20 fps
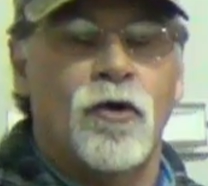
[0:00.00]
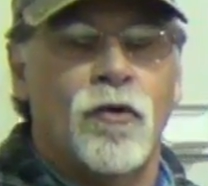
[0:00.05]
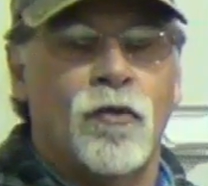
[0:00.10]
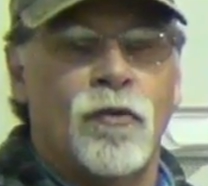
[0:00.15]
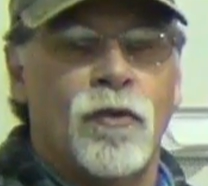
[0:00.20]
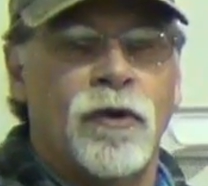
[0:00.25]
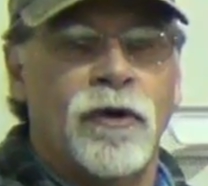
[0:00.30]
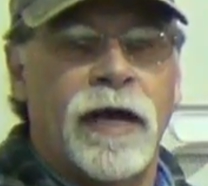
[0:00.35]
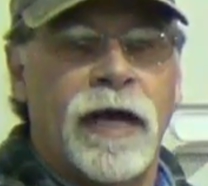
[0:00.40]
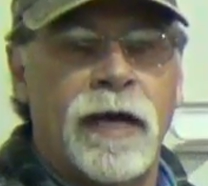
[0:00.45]

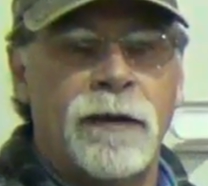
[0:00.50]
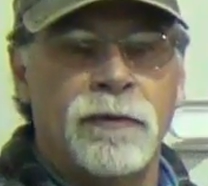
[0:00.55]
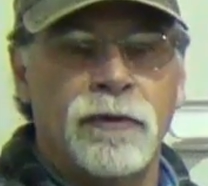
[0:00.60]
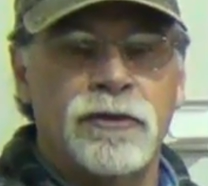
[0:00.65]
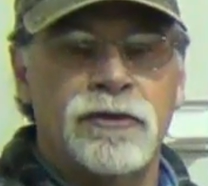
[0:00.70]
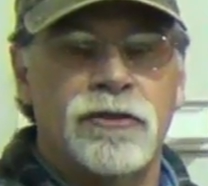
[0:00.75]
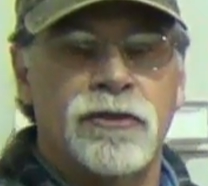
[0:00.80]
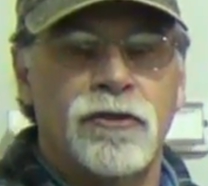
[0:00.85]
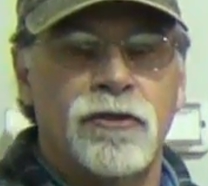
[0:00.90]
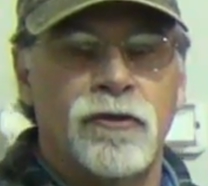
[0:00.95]
we're
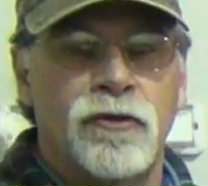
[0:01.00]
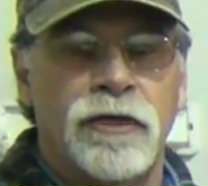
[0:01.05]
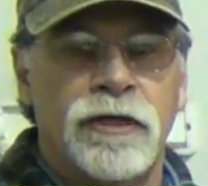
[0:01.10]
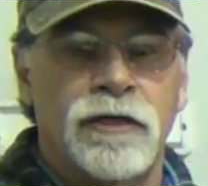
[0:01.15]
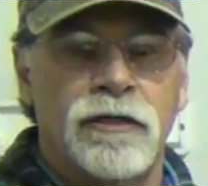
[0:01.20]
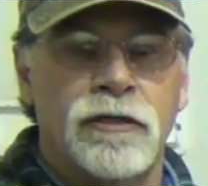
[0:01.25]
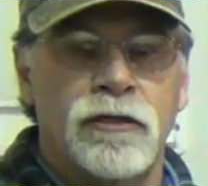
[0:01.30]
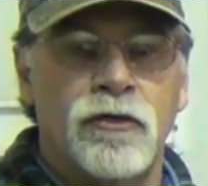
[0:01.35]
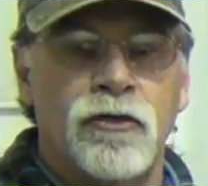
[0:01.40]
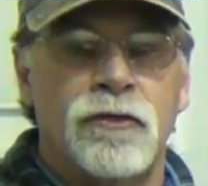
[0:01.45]
able to
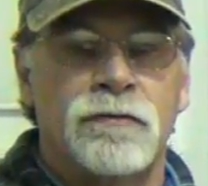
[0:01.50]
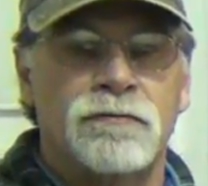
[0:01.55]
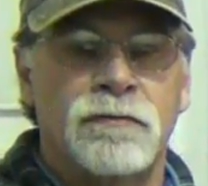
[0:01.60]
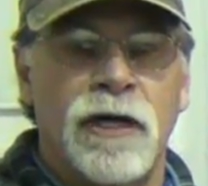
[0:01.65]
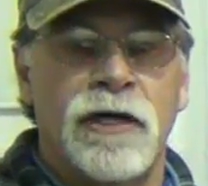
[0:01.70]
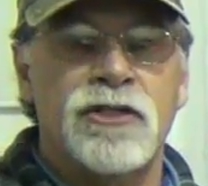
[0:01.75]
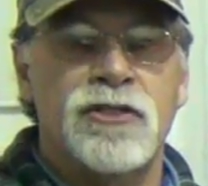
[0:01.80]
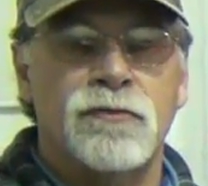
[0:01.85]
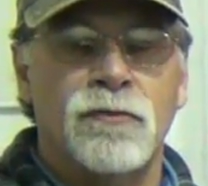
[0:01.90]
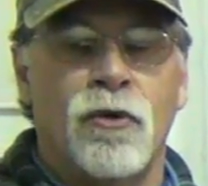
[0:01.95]
include
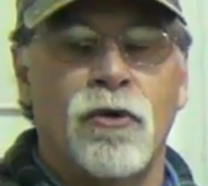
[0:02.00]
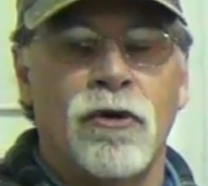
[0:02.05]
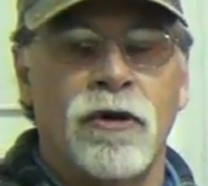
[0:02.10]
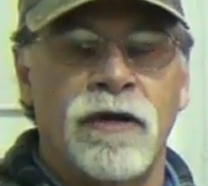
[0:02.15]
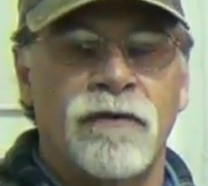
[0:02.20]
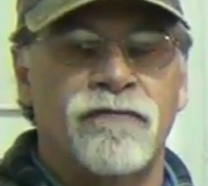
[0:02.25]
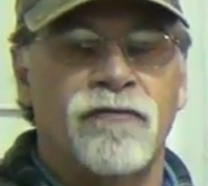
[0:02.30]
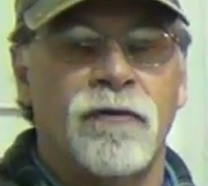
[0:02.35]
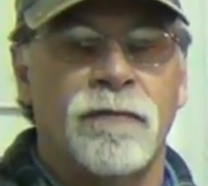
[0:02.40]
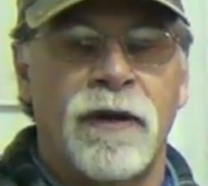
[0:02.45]
much
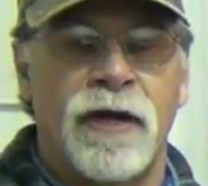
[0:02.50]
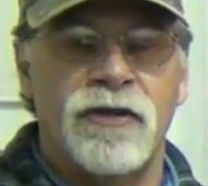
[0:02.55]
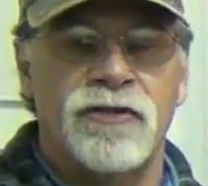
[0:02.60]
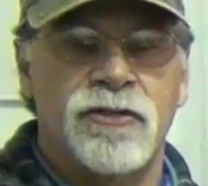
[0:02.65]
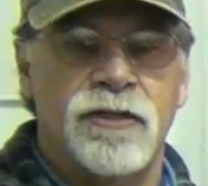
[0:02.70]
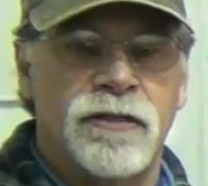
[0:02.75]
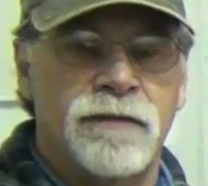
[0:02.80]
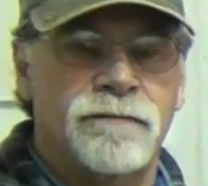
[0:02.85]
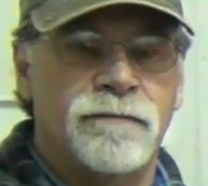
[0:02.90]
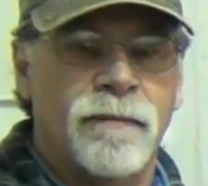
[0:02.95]
more
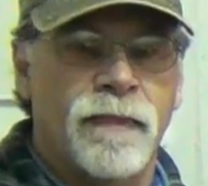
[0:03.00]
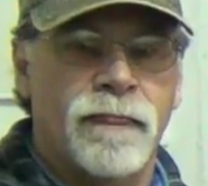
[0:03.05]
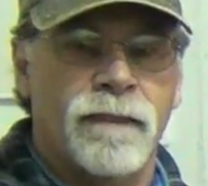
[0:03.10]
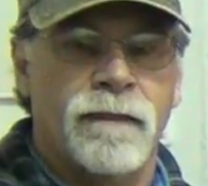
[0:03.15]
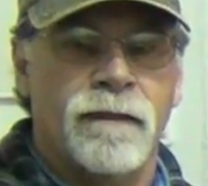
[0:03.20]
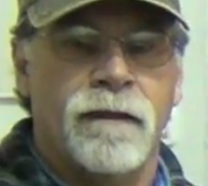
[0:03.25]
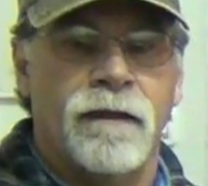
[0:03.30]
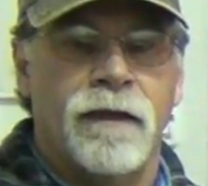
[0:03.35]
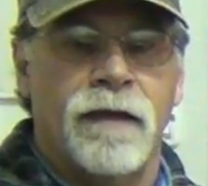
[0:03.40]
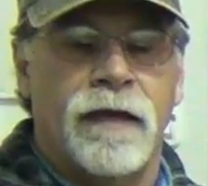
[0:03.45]
information
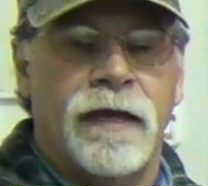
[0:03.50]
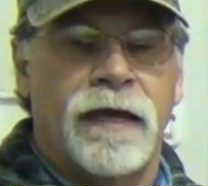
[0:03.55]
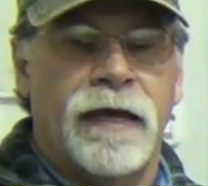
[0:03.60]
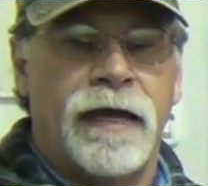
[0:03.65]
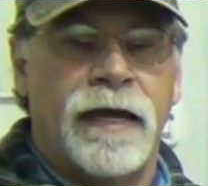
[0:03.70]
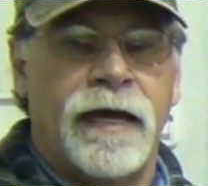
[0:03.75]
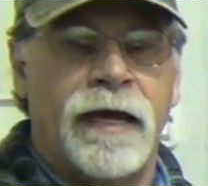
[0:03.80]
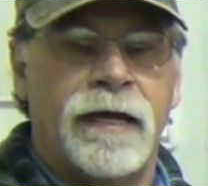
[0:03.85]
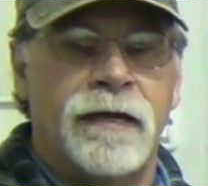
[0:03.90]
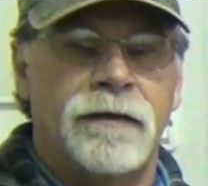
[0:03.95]

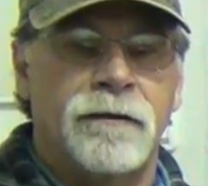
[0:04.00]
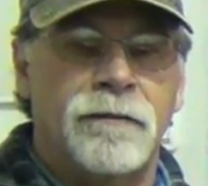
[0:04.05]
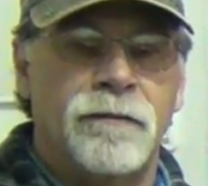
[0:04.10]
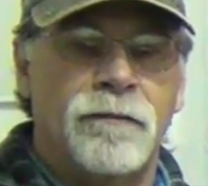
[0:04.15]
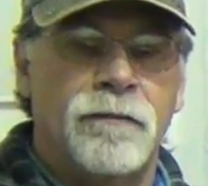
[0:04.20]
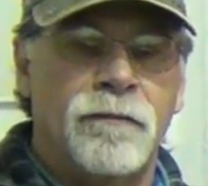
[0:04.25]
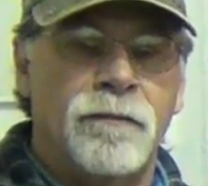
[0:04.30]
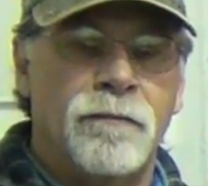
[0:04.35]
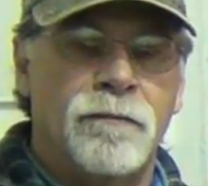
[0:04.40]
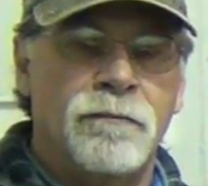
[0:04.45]
and
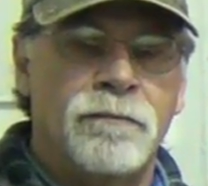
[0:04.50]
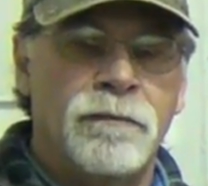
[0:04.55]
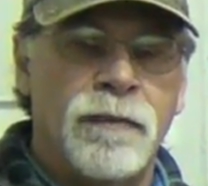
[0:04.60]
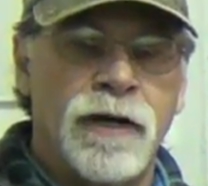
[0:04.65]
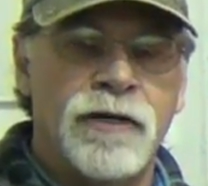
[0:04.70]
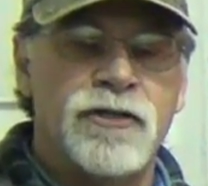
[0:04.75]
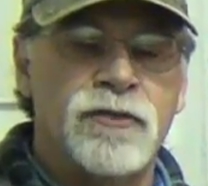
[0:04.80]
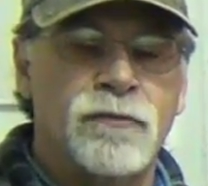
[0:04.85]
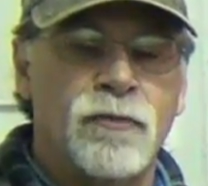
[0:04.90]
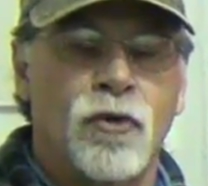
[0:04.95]

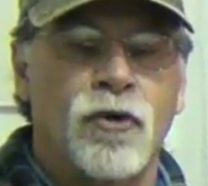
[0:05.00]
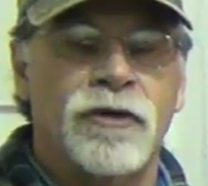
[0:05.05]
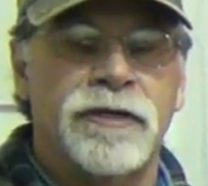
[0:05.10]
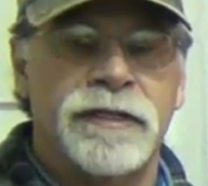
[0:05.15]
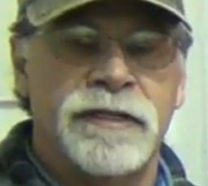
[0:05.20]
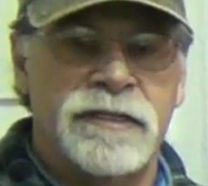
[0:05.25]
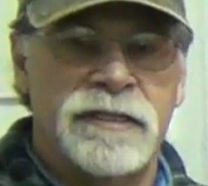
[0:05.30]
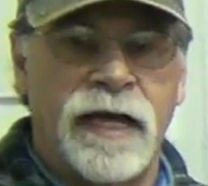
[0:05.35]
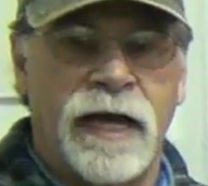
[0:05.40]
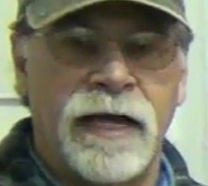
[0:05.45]
much more
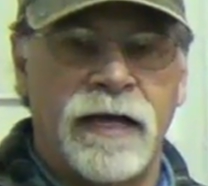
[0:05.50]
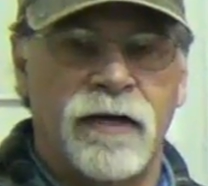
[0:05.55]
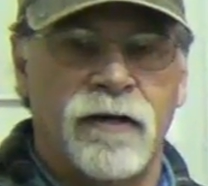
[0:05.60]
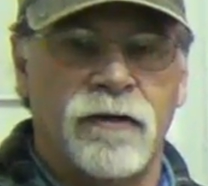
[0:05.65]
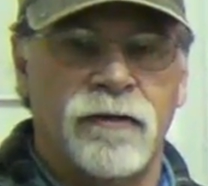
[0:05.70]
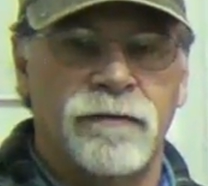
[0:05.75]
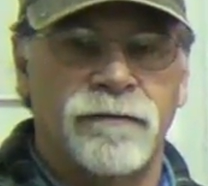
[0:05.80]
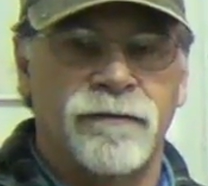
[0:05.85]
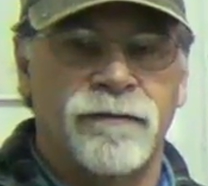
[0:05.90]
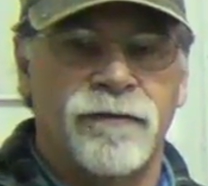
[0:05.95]

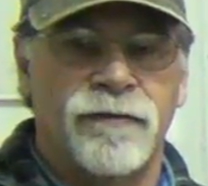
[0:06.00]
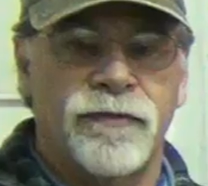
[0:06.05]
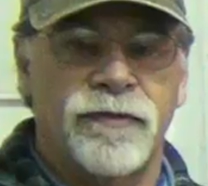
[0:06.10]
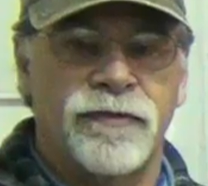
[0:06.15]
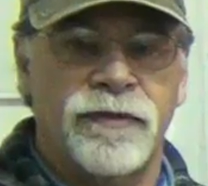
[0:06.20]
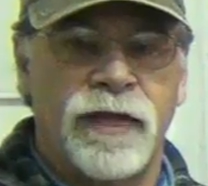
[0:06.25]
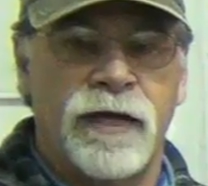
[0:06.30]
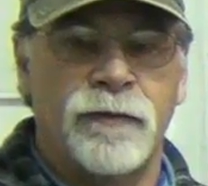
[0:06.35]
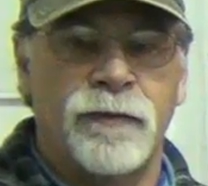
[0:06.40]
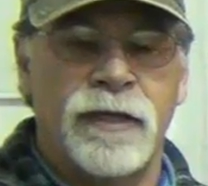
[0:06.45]
detail
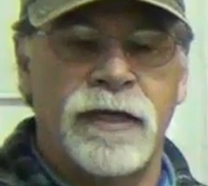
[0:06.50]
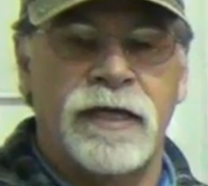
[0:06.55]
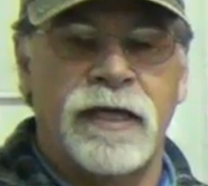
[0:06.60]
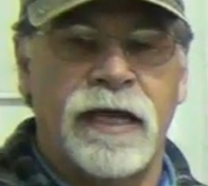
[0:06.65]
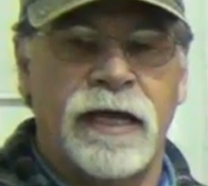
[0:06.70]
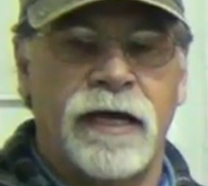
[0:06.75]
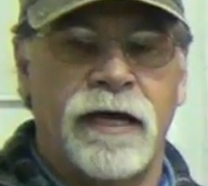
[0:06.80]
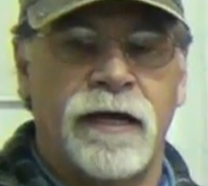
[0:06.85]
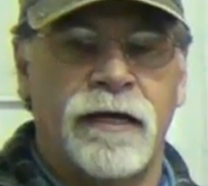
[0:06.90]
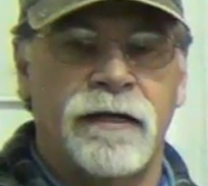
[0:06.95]
than we
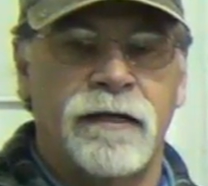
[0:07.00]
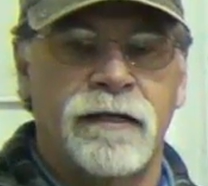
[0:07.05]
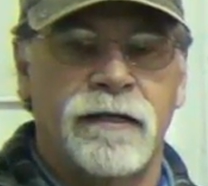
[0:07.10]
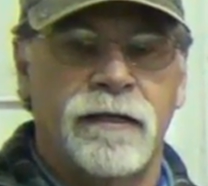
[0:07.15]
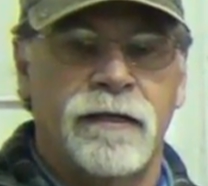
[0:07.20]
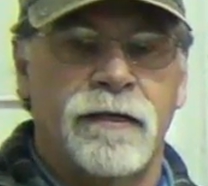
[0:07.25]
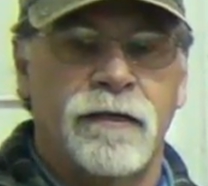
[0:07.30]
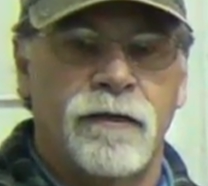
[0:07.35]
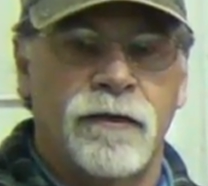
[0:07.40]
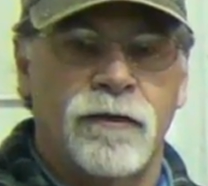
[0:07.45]
can
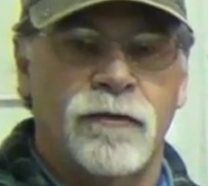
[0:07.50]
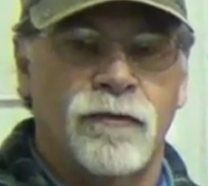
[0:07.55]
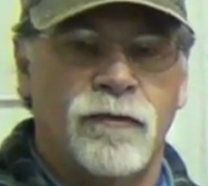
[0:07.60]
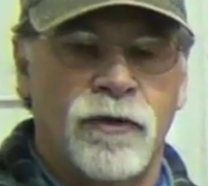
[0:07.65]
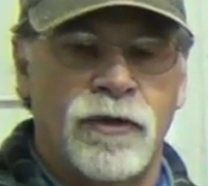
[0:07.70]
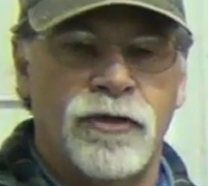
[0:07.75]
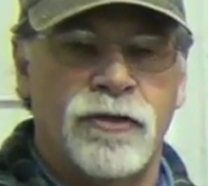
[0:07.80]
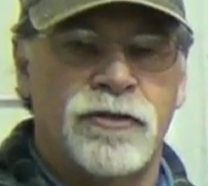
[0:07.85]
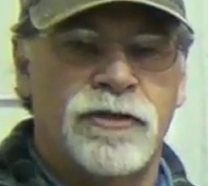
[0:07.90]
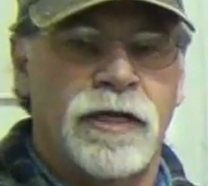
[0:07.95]

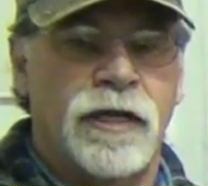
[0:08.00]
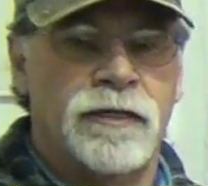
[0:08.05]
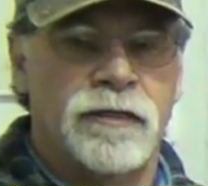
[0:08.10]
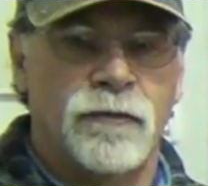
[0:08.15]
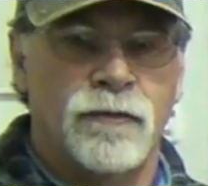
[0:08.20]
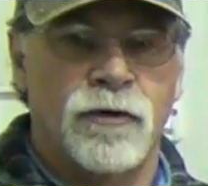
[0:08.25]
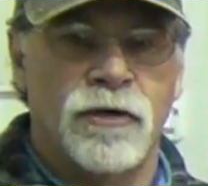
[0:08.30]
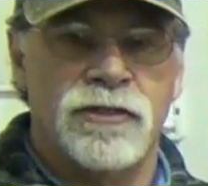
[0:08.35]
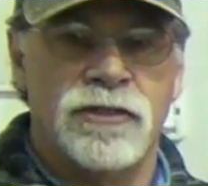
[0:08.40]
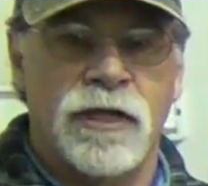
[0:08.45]
when you take
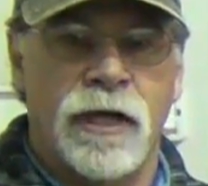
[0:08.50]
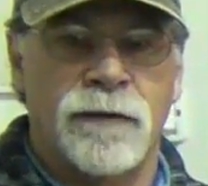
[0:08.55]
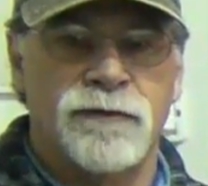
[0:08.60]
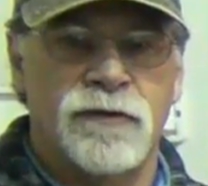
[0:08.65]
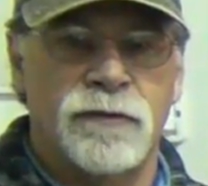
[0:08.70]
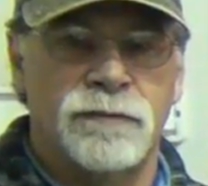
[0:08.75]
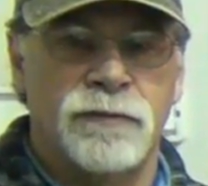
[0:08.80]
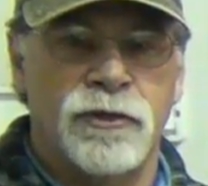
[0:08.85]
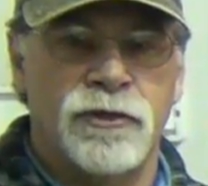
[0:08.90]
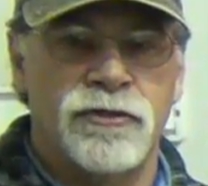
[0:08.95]
the
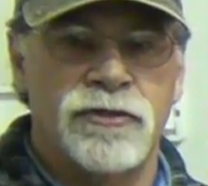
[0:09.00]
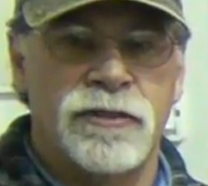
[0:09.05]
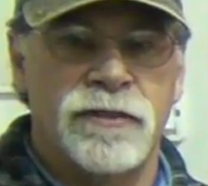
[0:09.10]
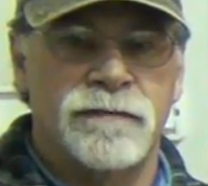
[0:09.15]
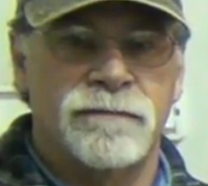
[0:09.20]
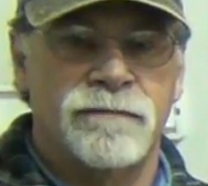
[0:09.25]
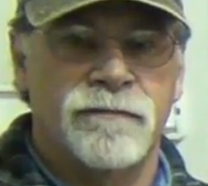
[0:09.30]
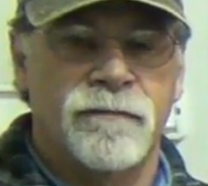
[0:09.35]
workshops in person.